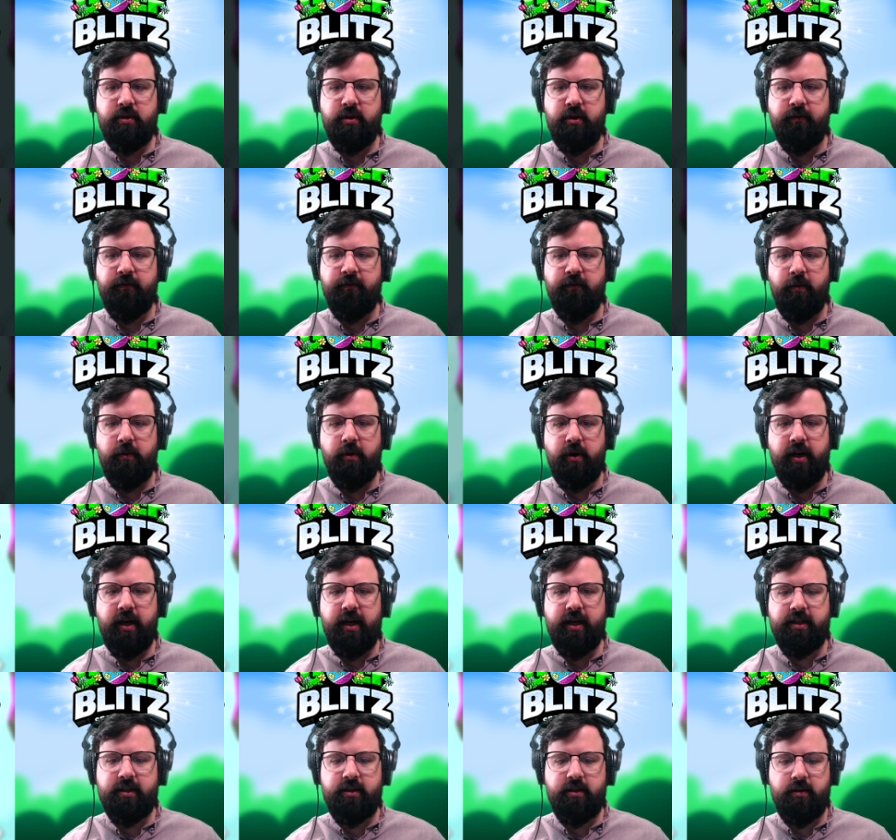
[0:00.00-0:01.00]
Thirty-four
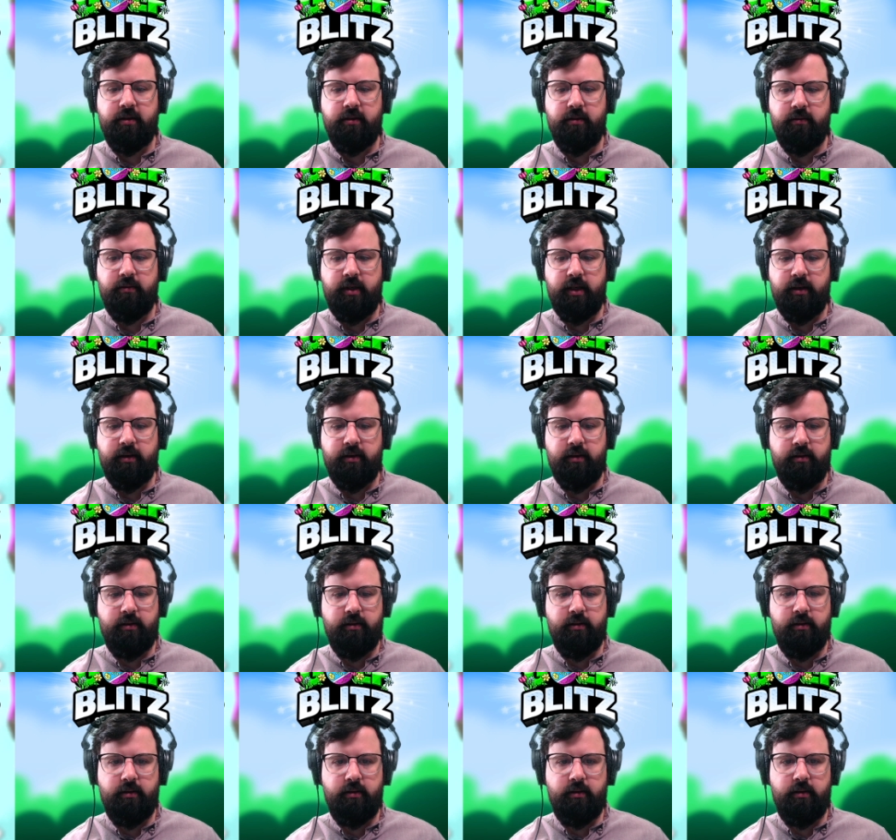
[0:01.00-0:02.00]
ninety-two.
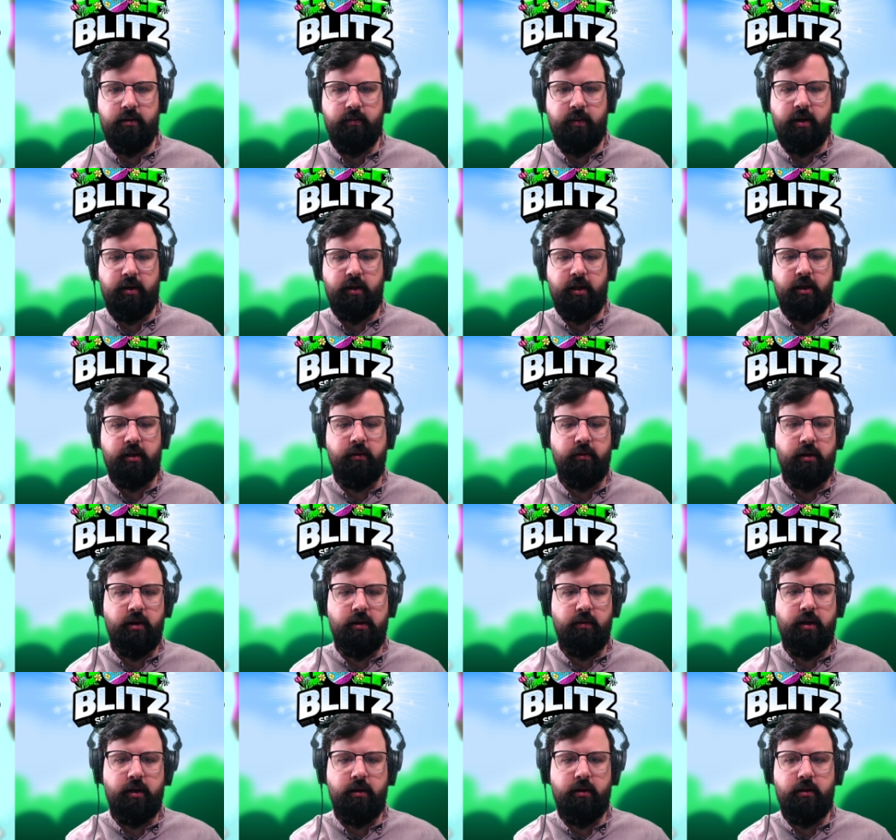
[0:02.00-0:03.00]

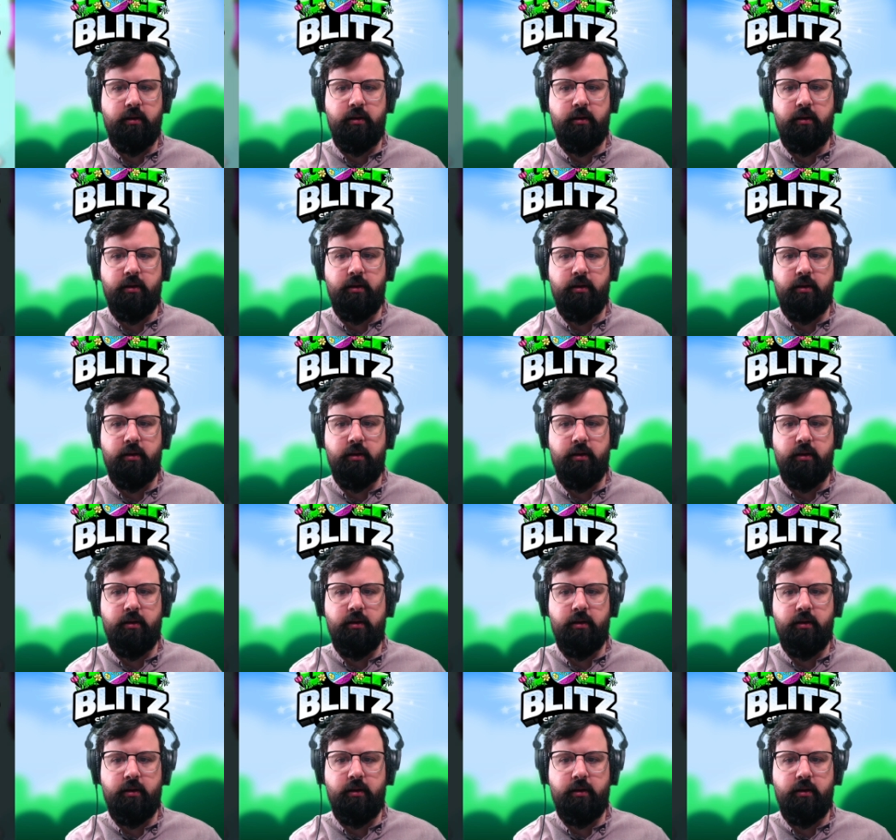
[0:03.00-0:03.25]
Wrong one.